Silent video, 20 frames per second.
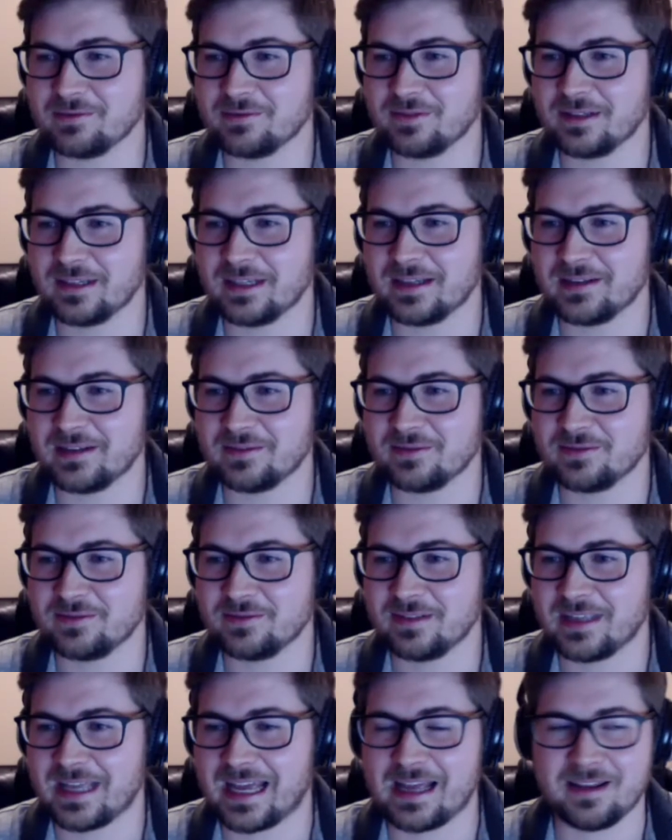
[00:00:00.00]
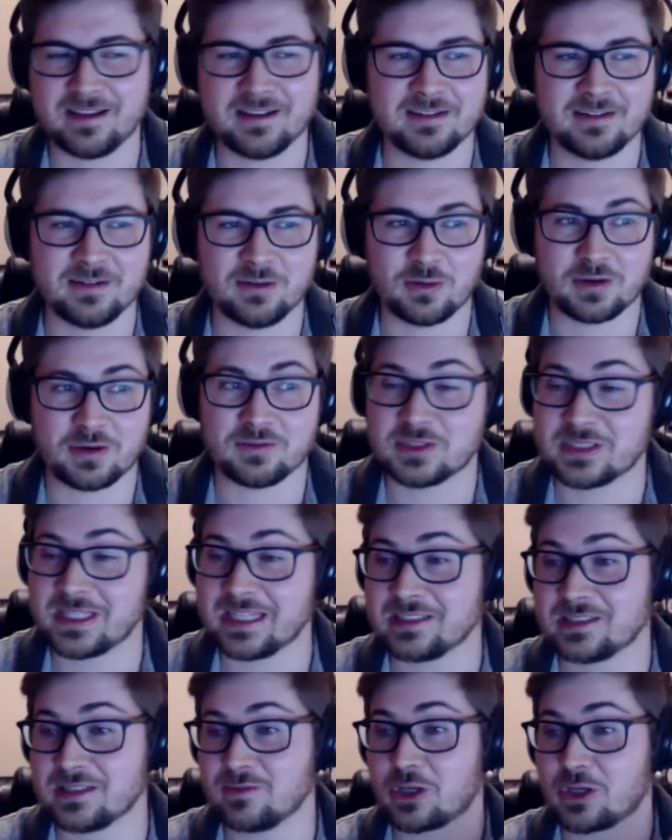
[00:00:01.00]
of or
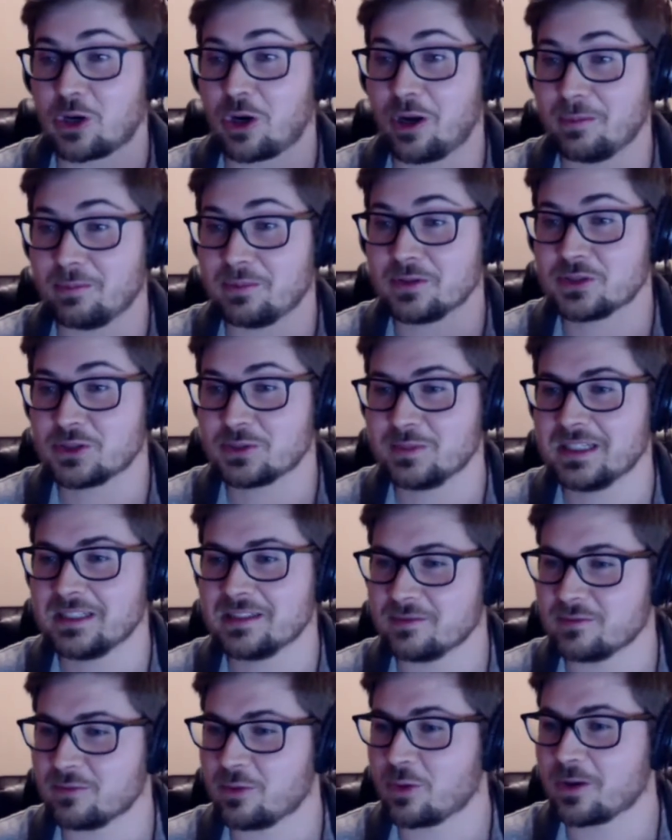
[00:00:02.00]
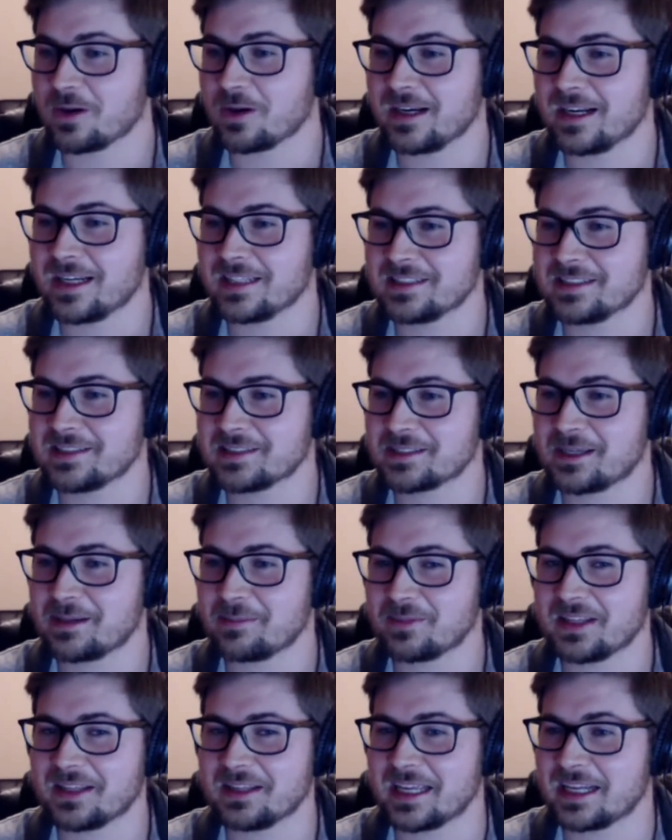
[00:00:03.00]
sense of accomplishment of organizing
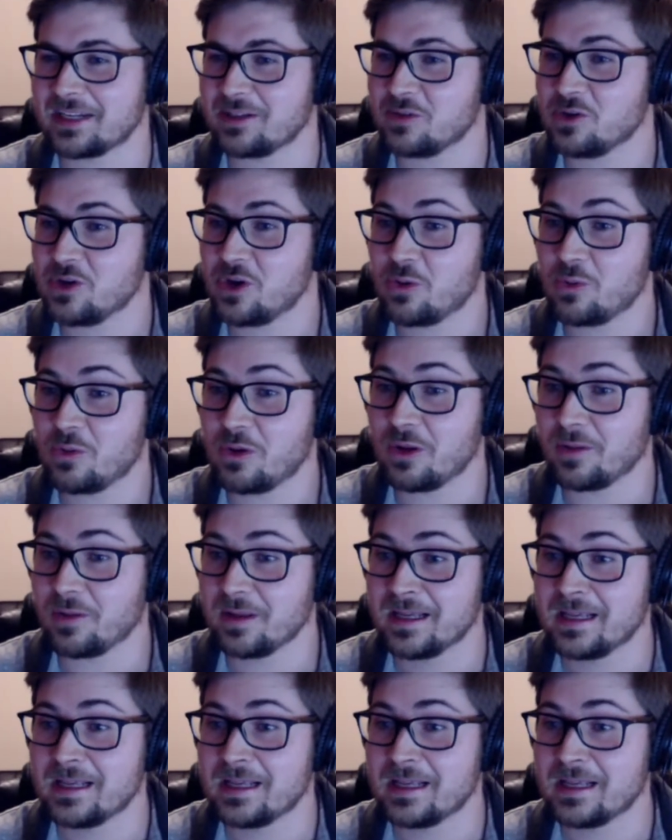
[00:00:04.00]
something that will